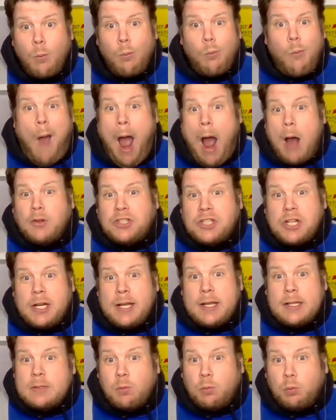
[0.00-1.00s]
How should
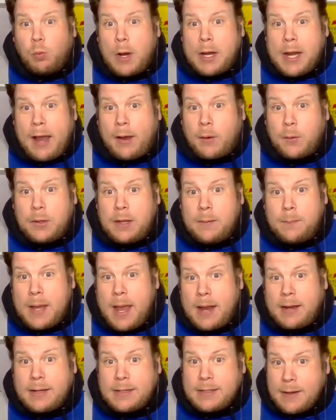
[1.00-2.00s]
his win equity be
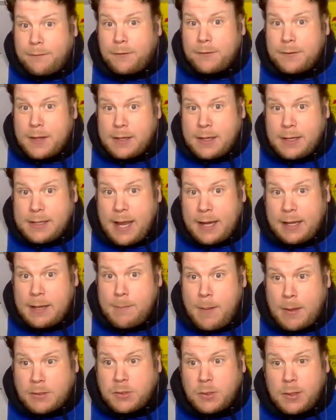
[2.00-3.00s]
any different than Hideki
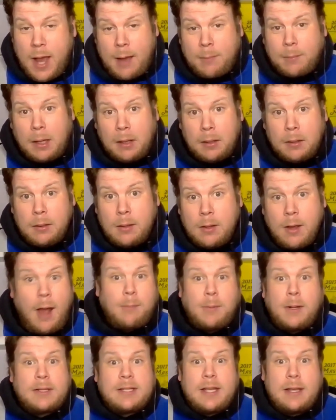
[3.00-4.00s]
Matsuyama?
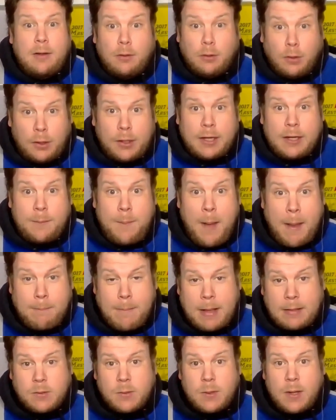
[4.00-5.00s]
I'm not saying you're looking to bet
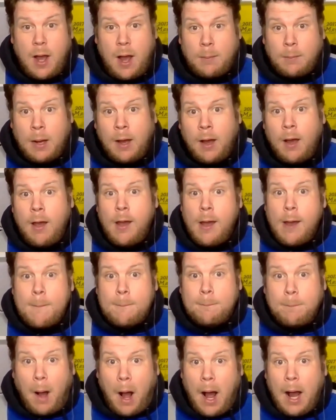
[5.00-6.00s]
Matsuyama,
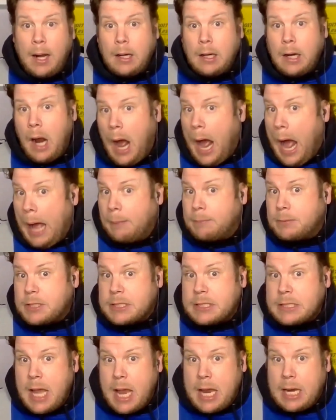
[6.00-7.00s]
but I'm
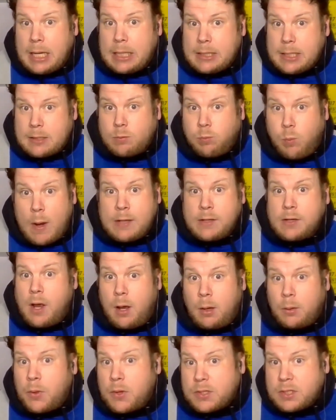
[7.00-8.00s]
just saying in this
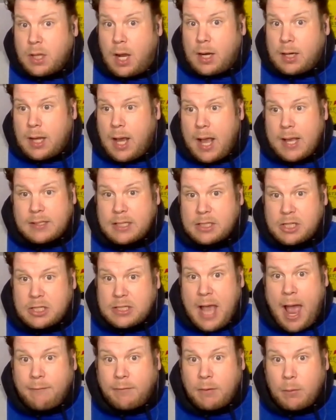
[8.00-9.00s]
window, there's a lot of guys that
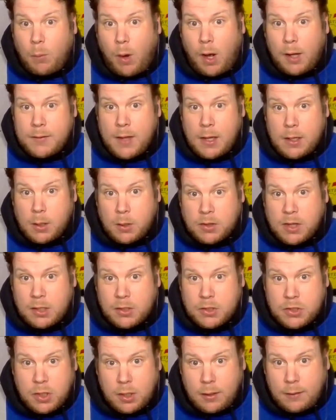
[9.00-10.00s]
just haven't won that you
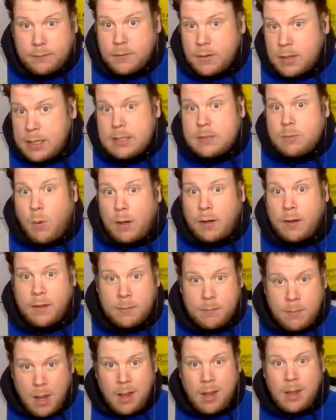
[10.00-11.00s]
think should have. He's one of
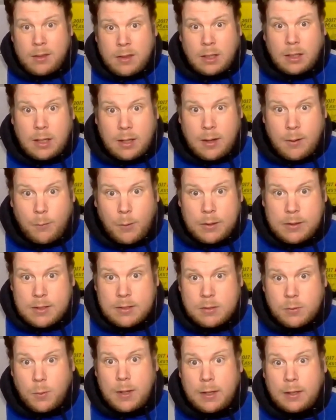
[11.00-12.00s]
them. think he can win
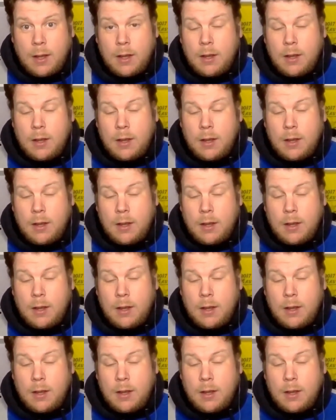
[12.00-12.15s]
this week.